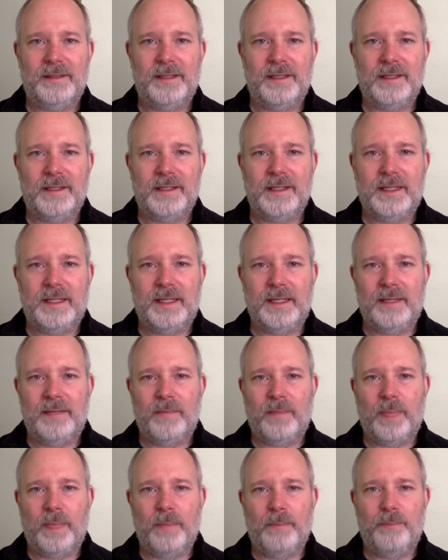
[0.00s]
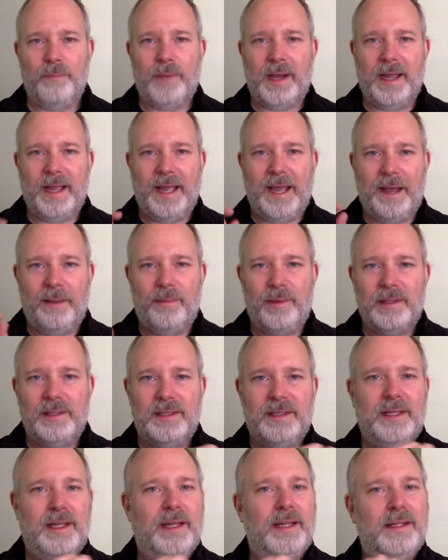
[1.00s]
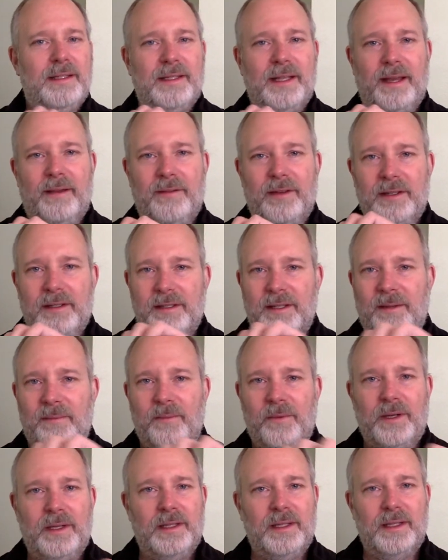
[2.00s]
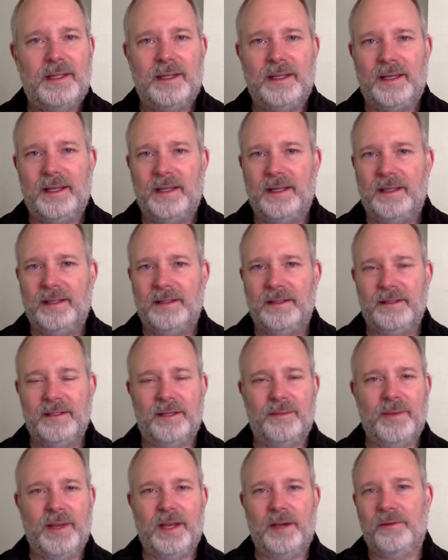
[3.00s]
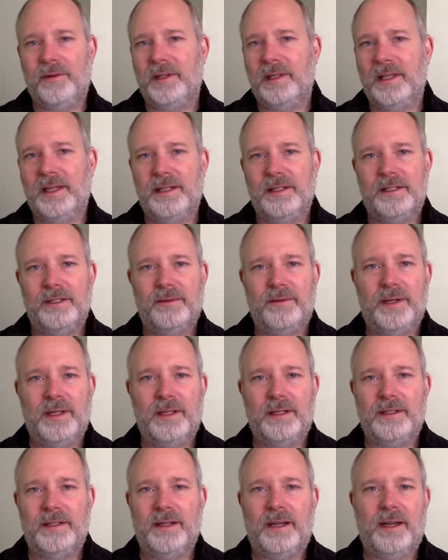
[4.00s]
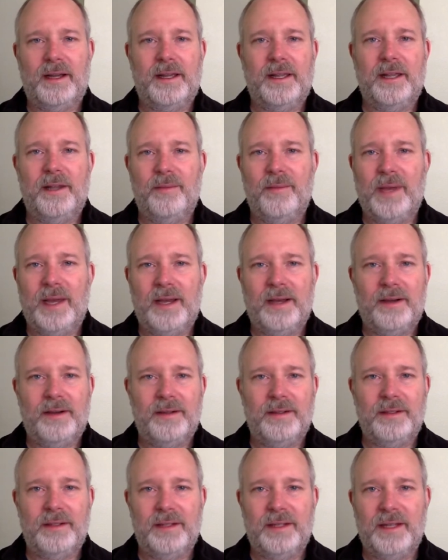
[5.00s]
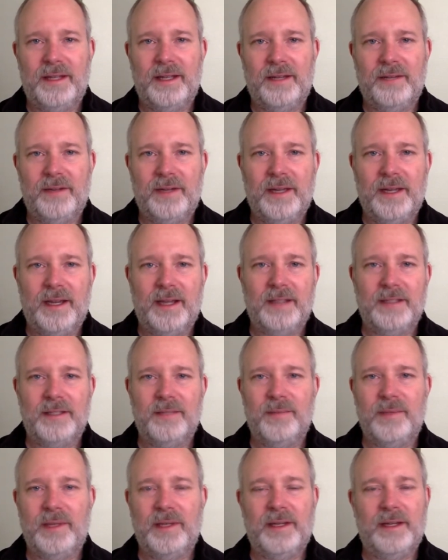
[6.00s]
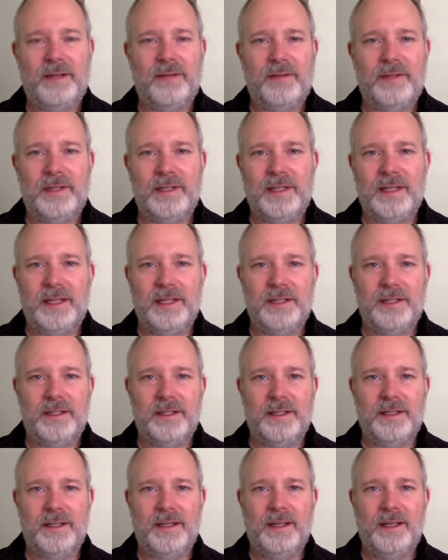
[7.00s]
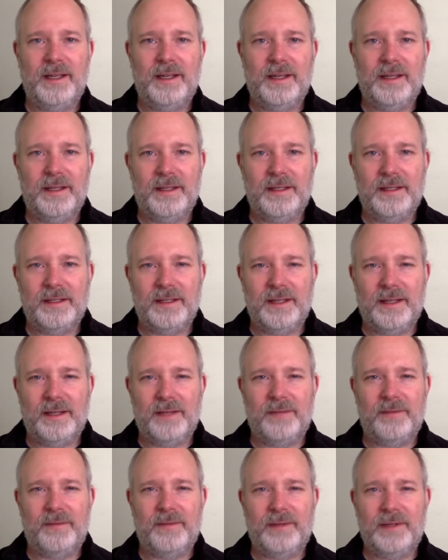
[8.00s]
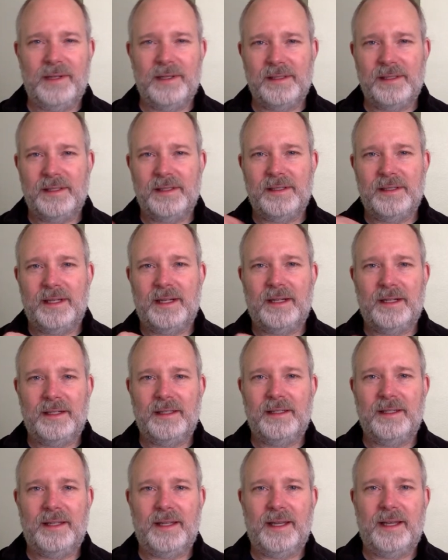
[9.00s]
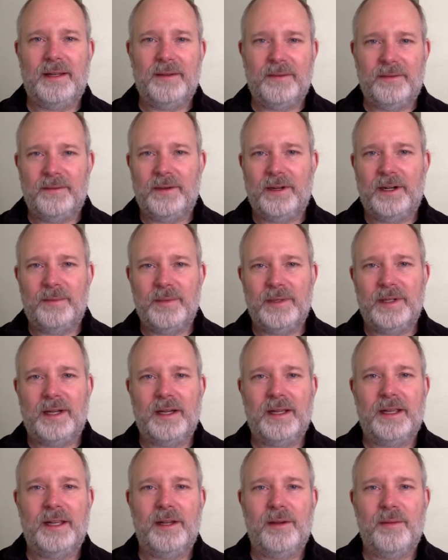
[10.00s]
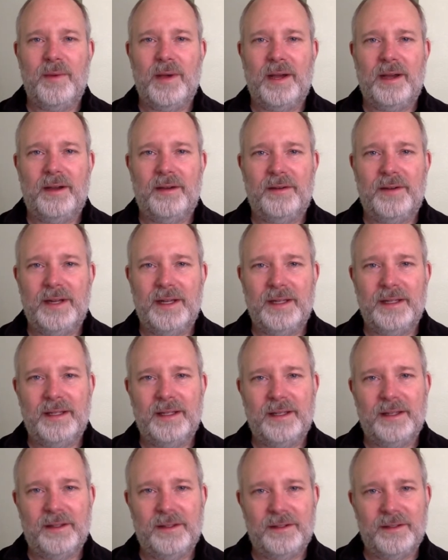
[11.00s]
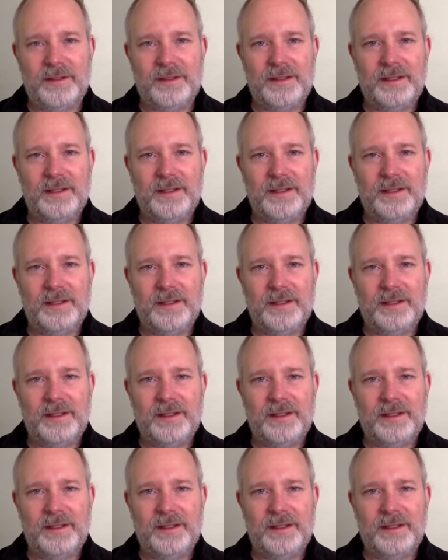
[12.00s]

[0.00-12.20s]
just by happenstance having someone that can somehow relate to what you're talking about and you can have a gossipy conversation? It's not necessarily that what I'm talking about, right? Like